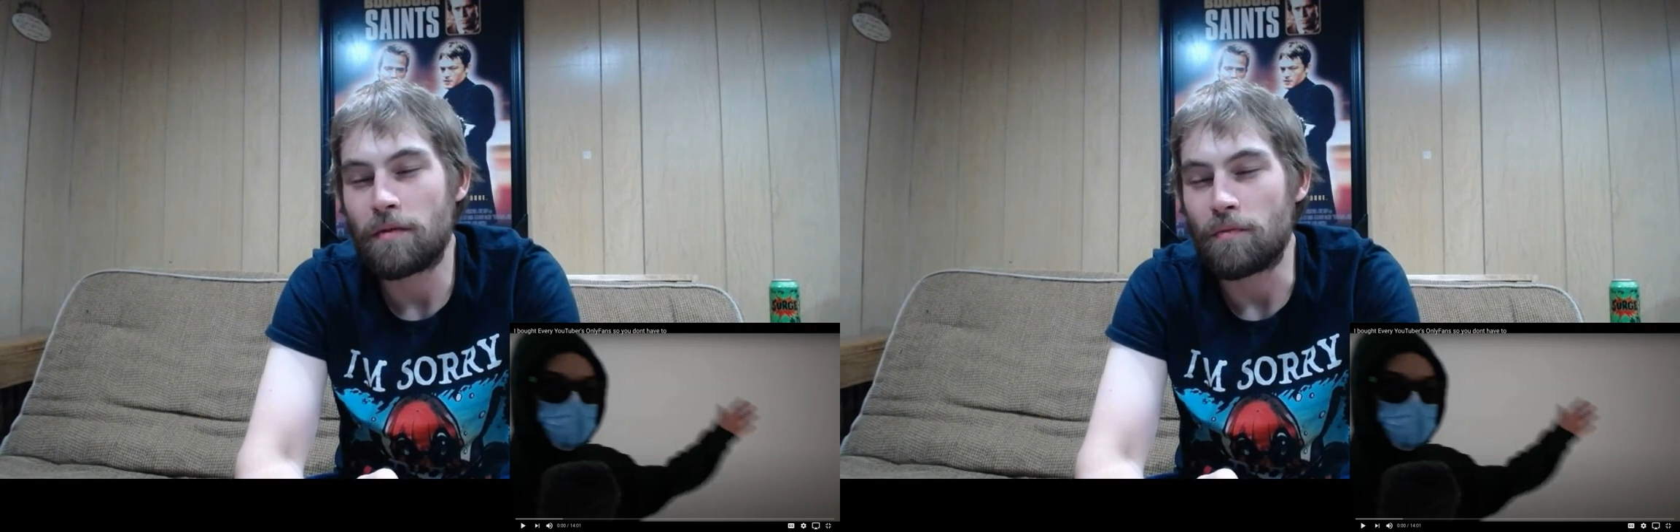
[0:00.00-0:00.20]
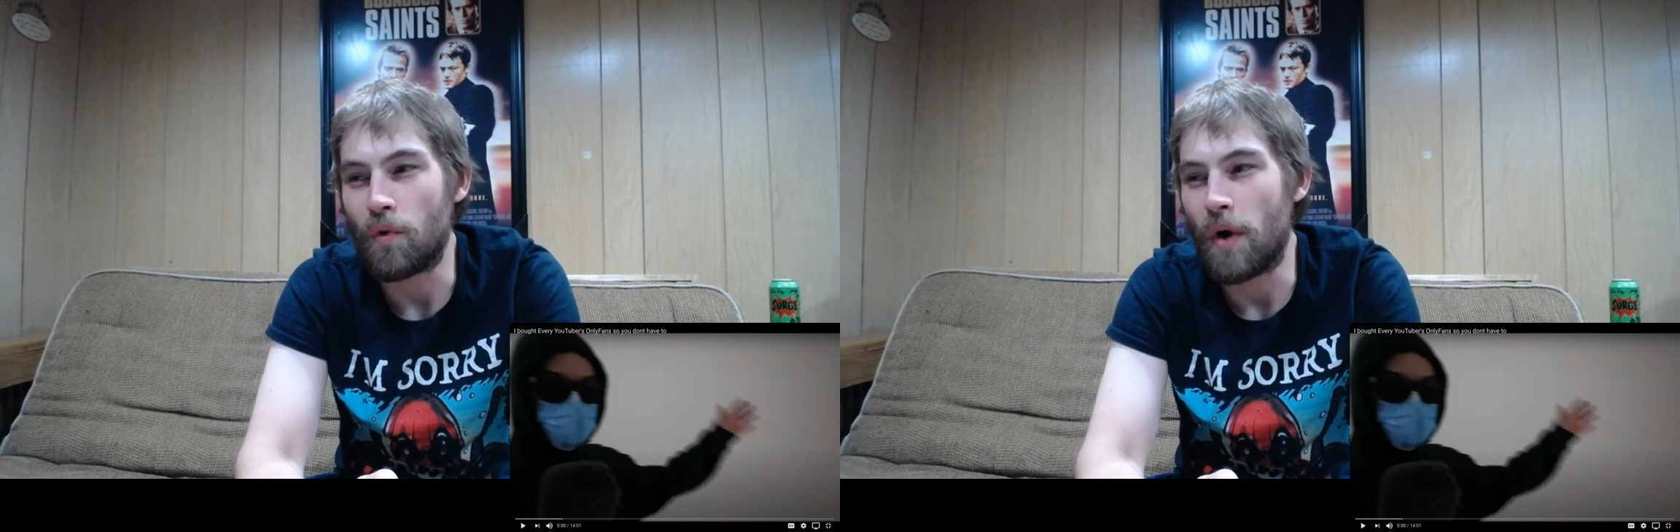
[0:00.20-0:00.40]

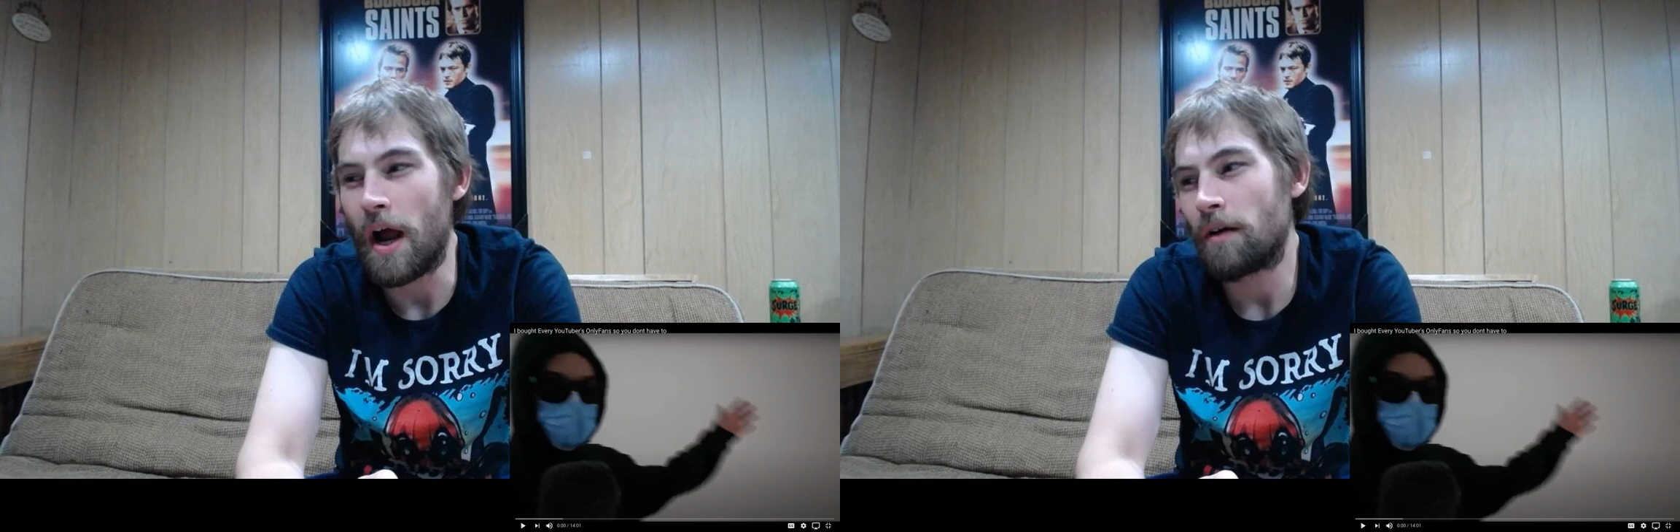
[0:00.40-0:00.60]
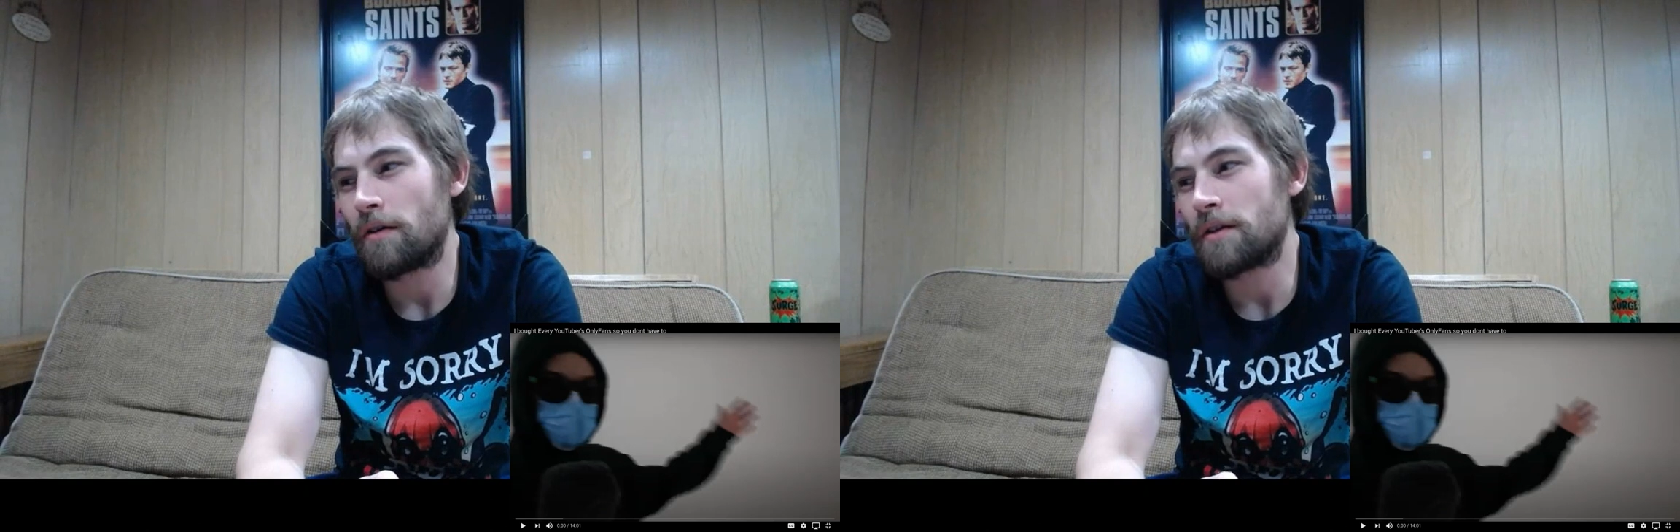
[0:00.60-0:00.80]

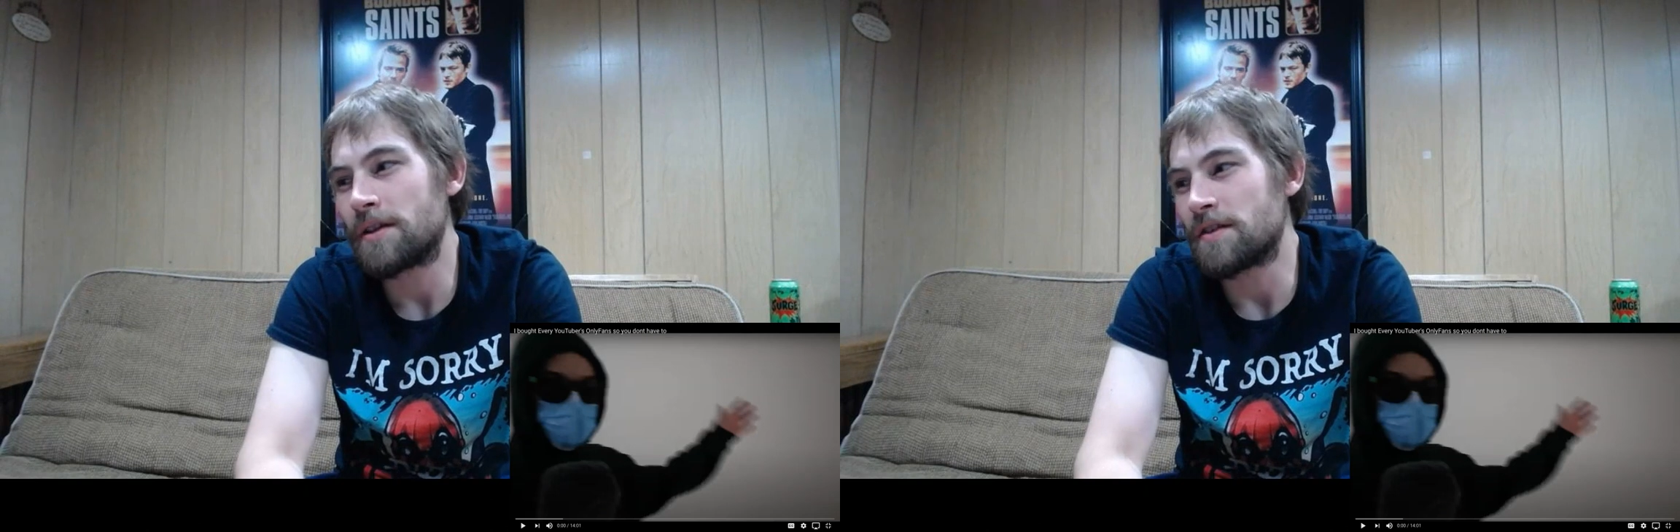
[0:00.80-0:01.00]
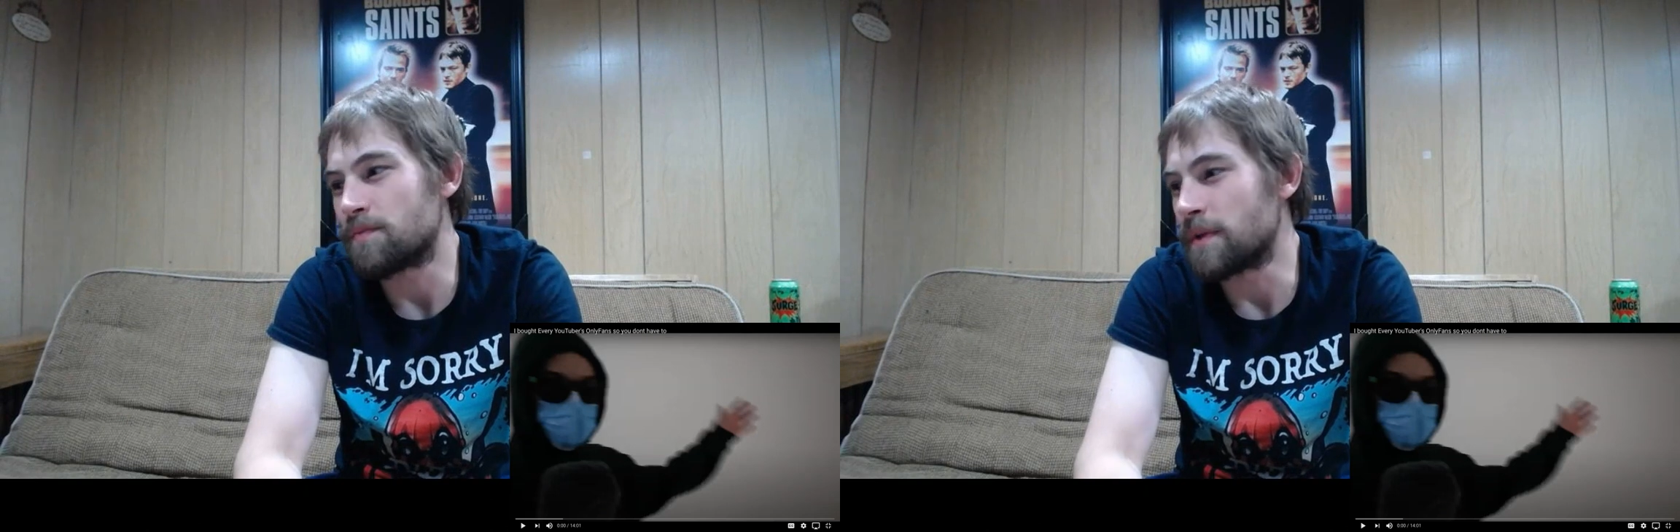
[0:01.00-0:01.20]
Morality
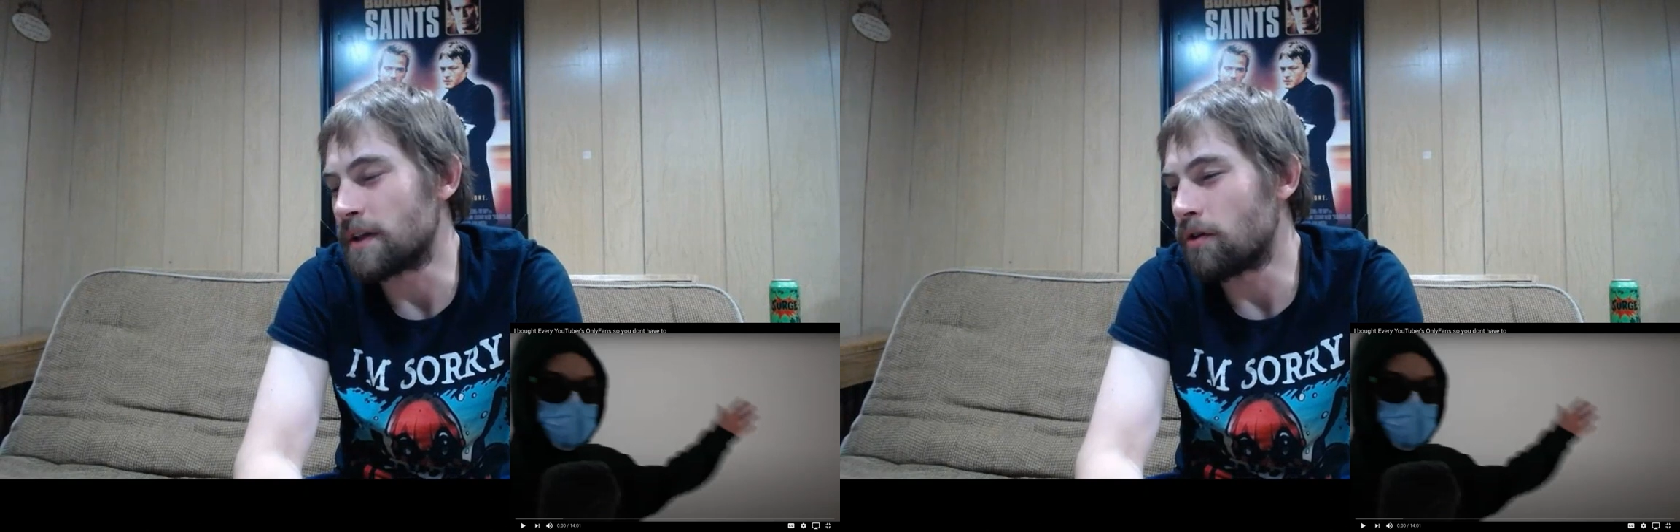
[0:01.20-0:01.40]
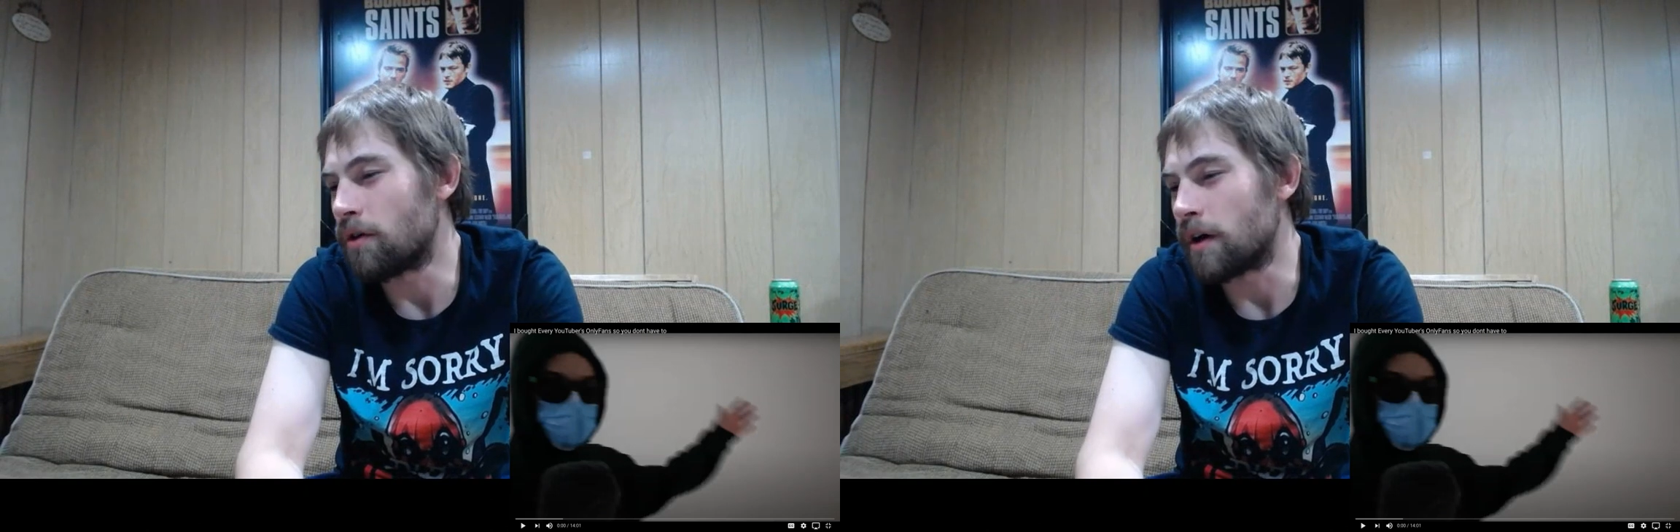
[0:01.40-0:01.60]
has been
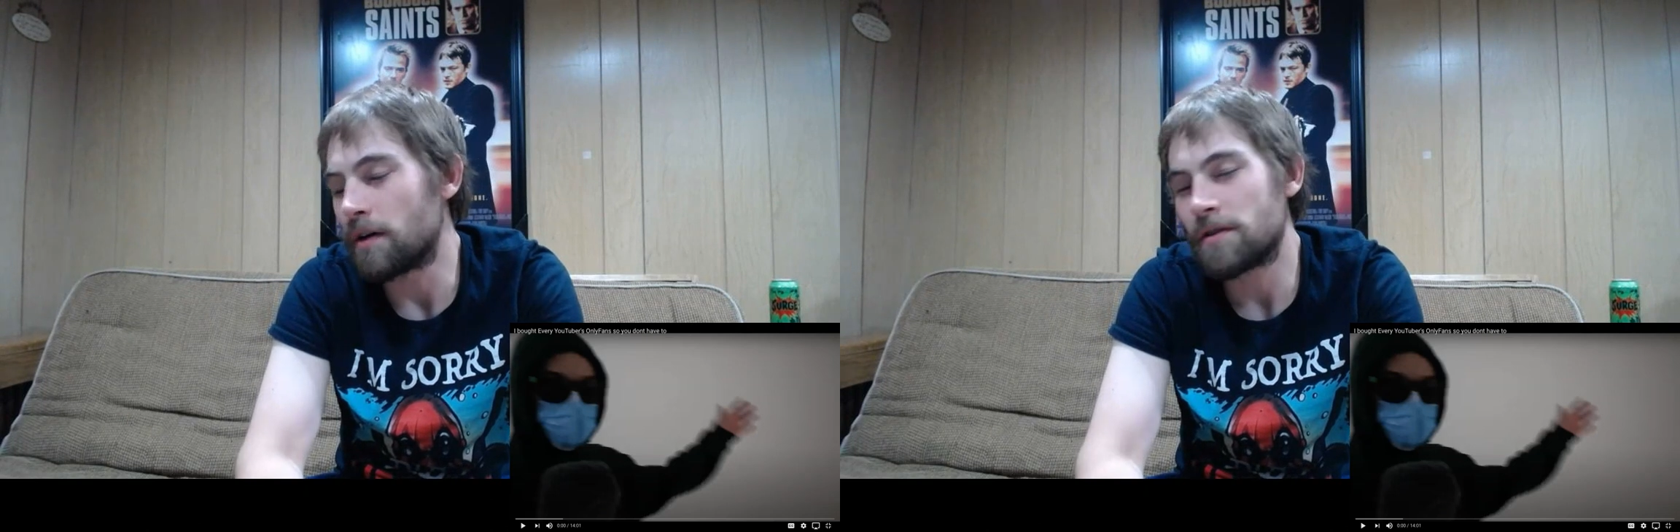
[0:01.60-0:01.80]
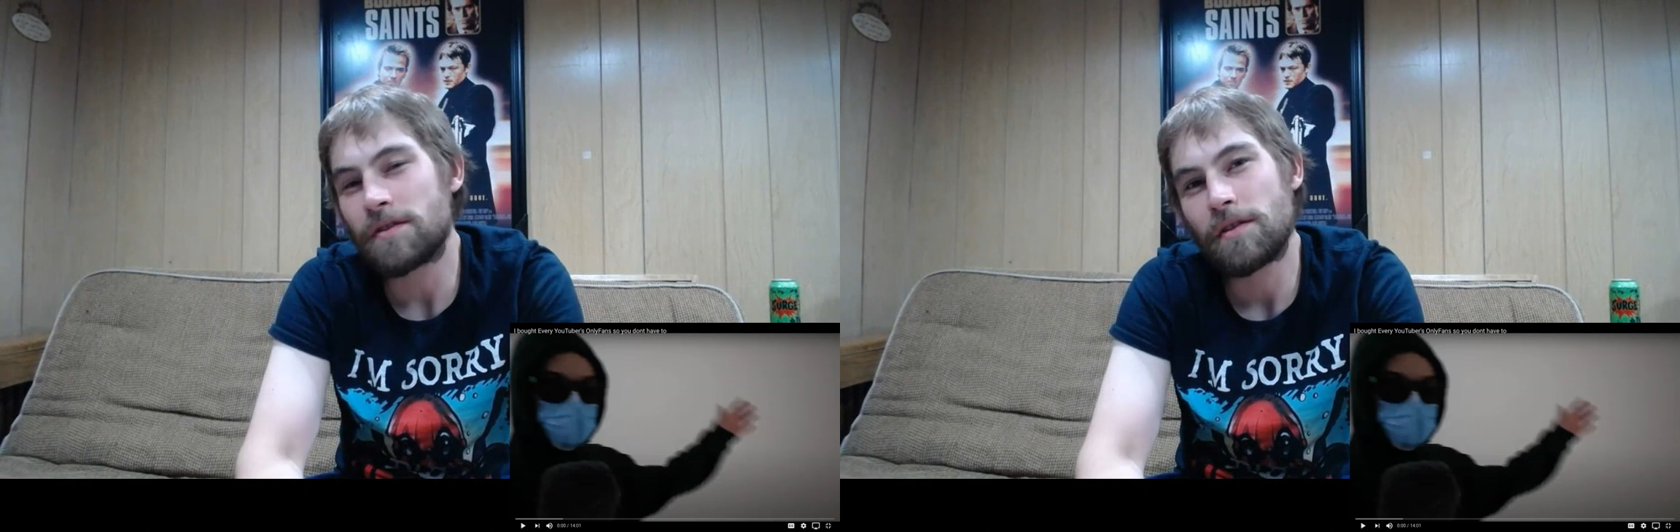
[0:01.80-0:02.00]
lost.